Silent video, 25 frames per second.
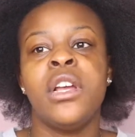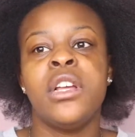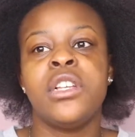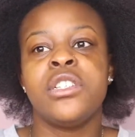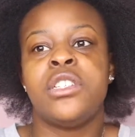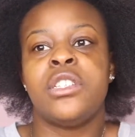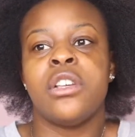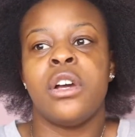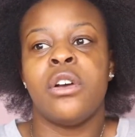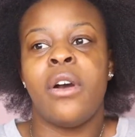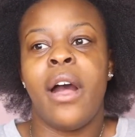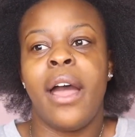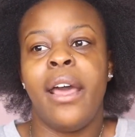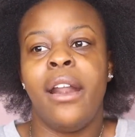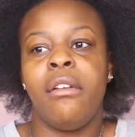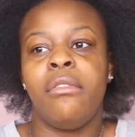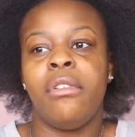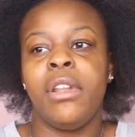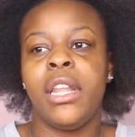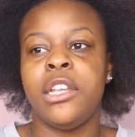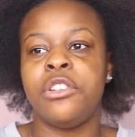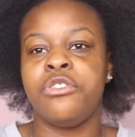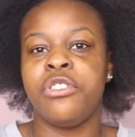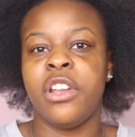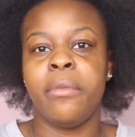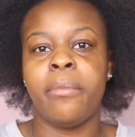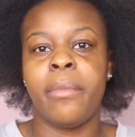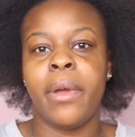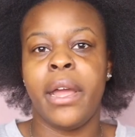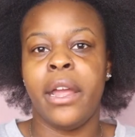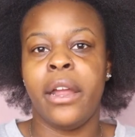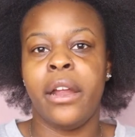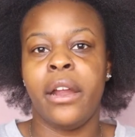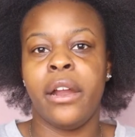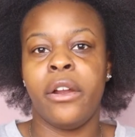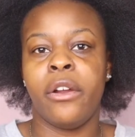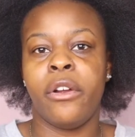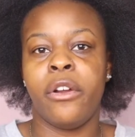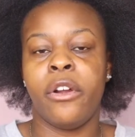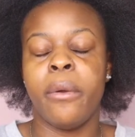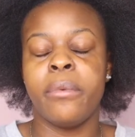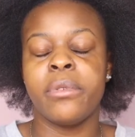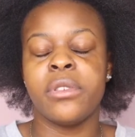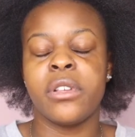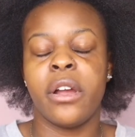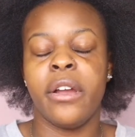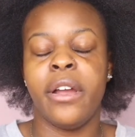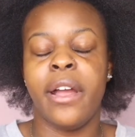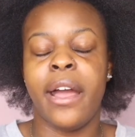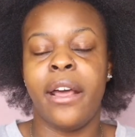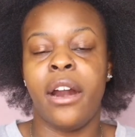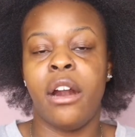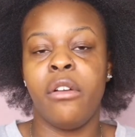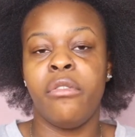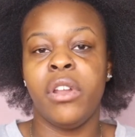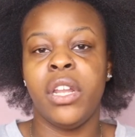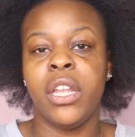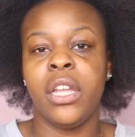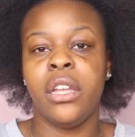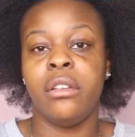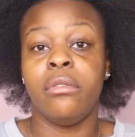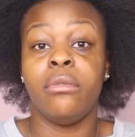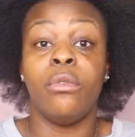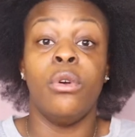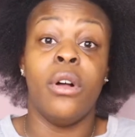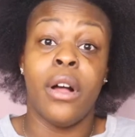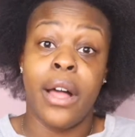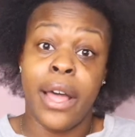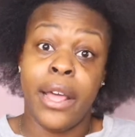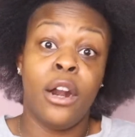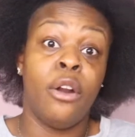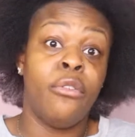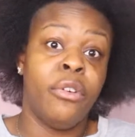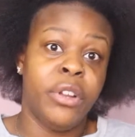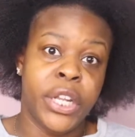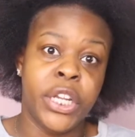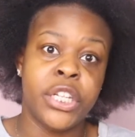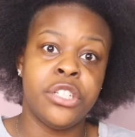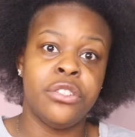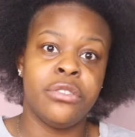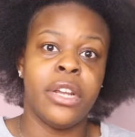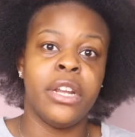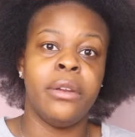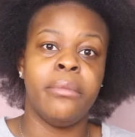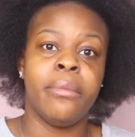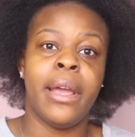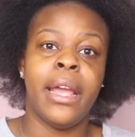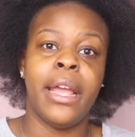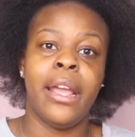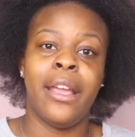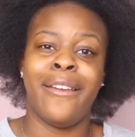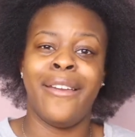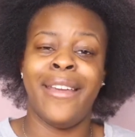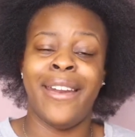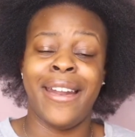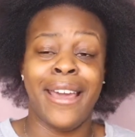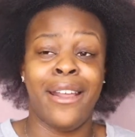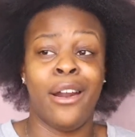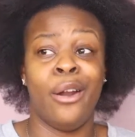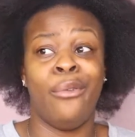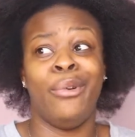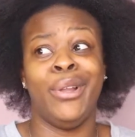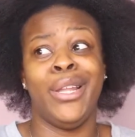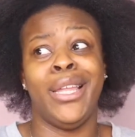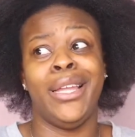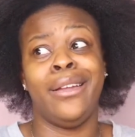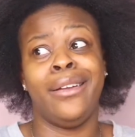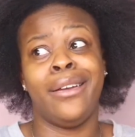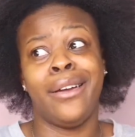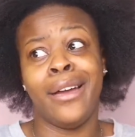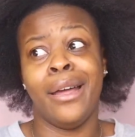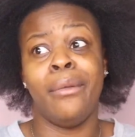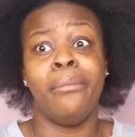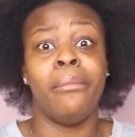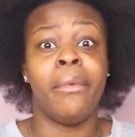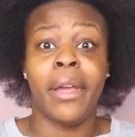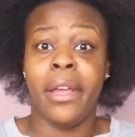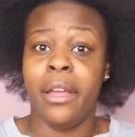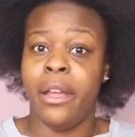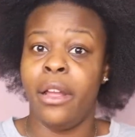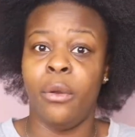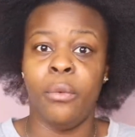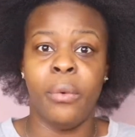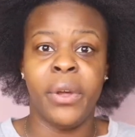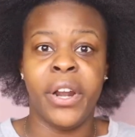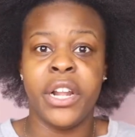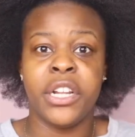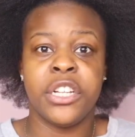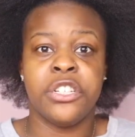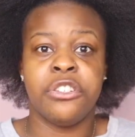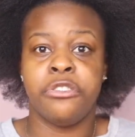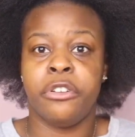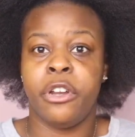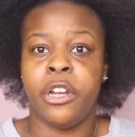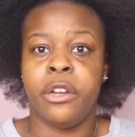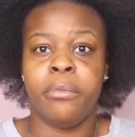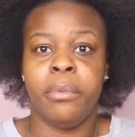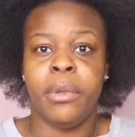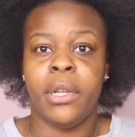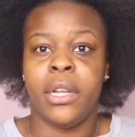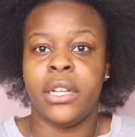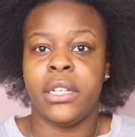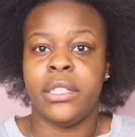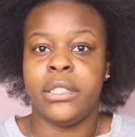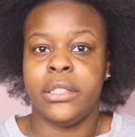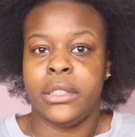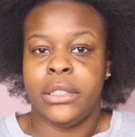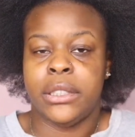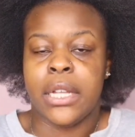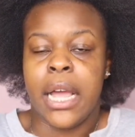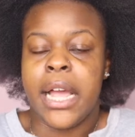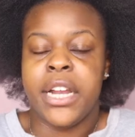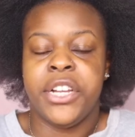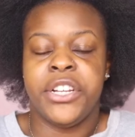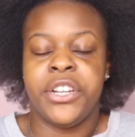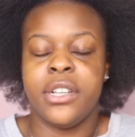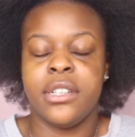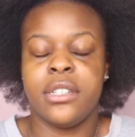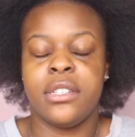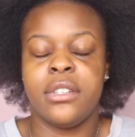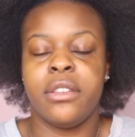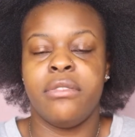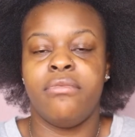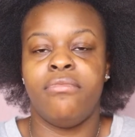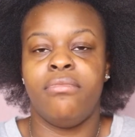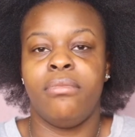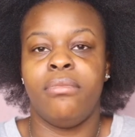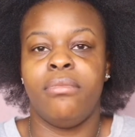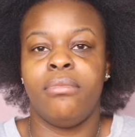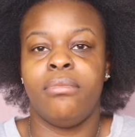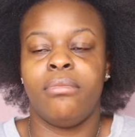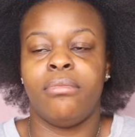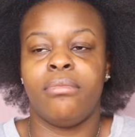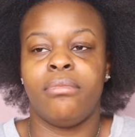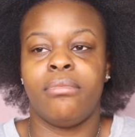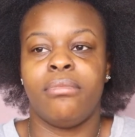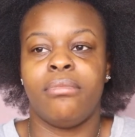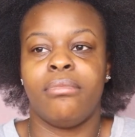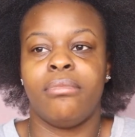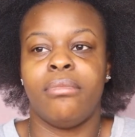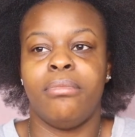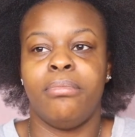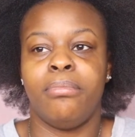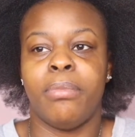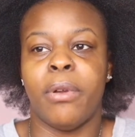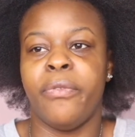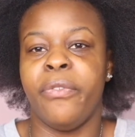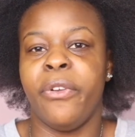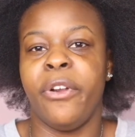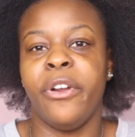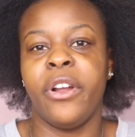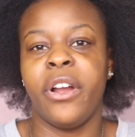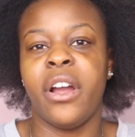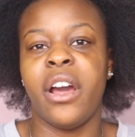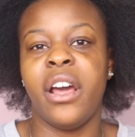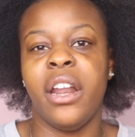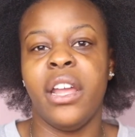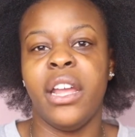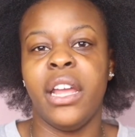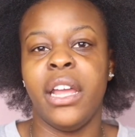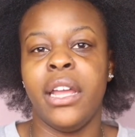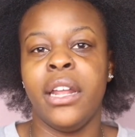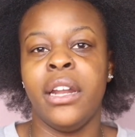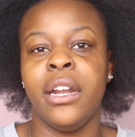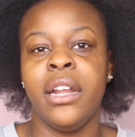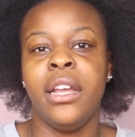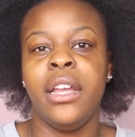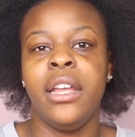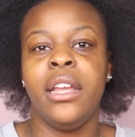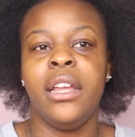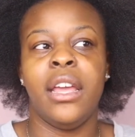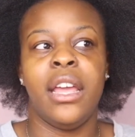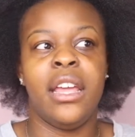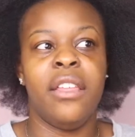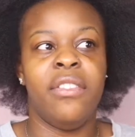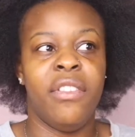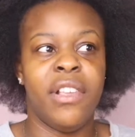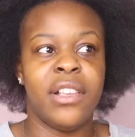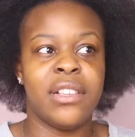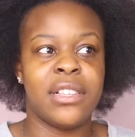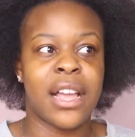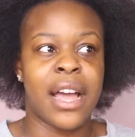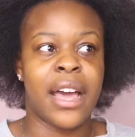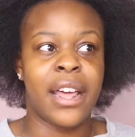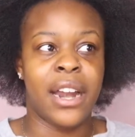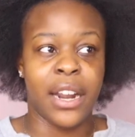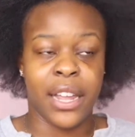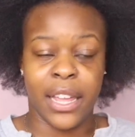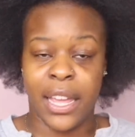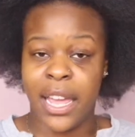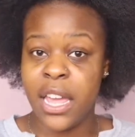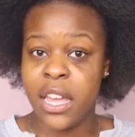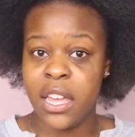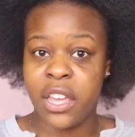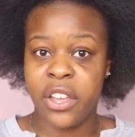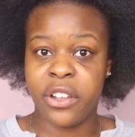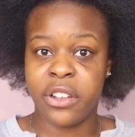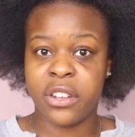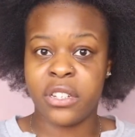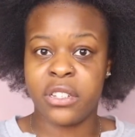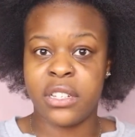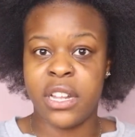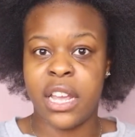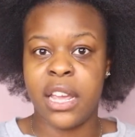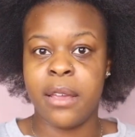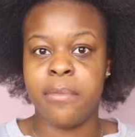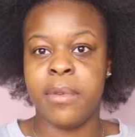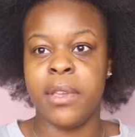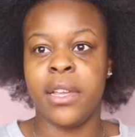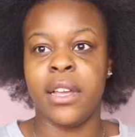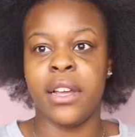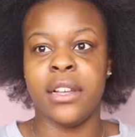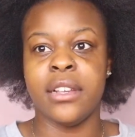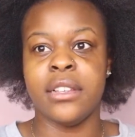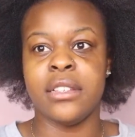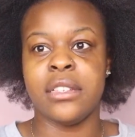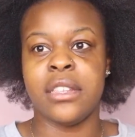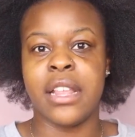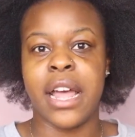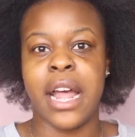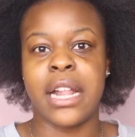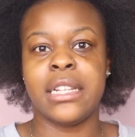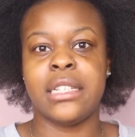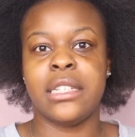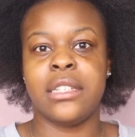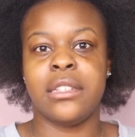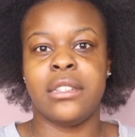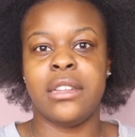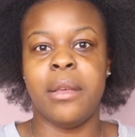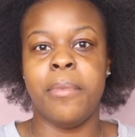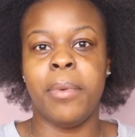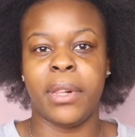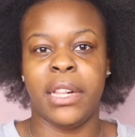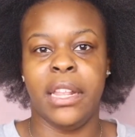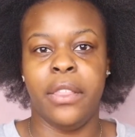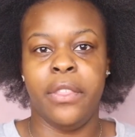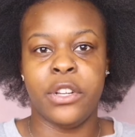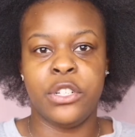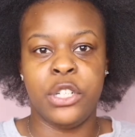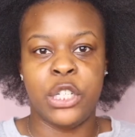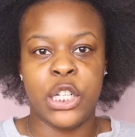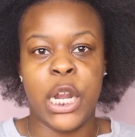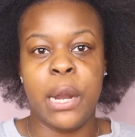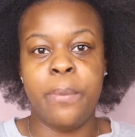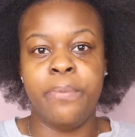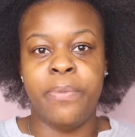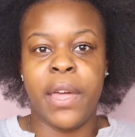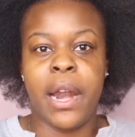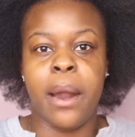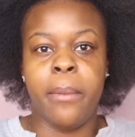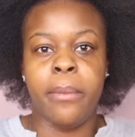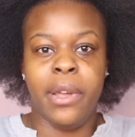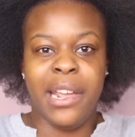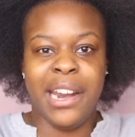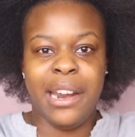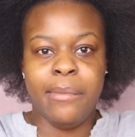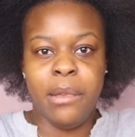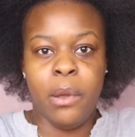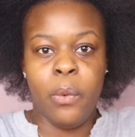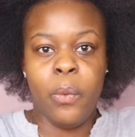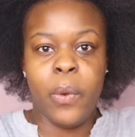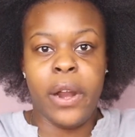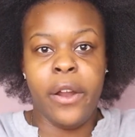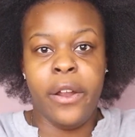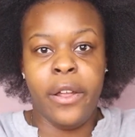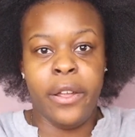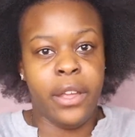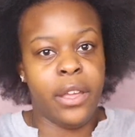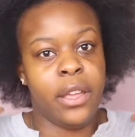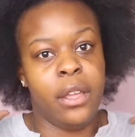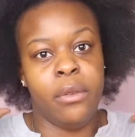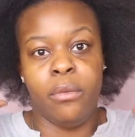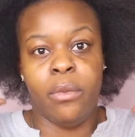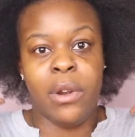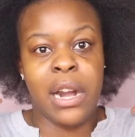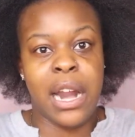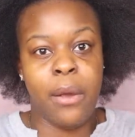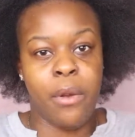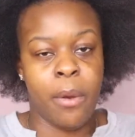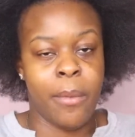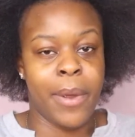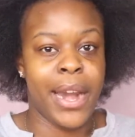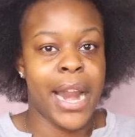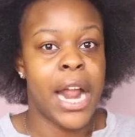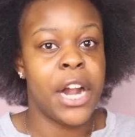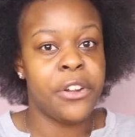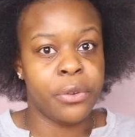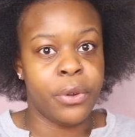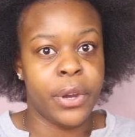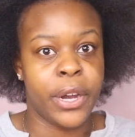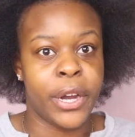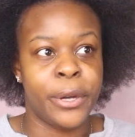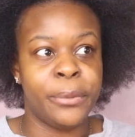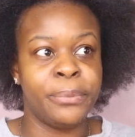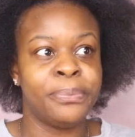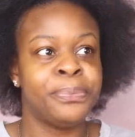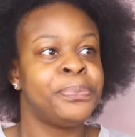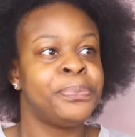So I don't really straighten my hair, or I'm sorry, I don't really straighten my hair, and I don't really cut my hair when it's straight because I just prefer cutting it in this kind of kinkier state because that's typically the shape that I'm going to be wearing it when I wear my natural hair.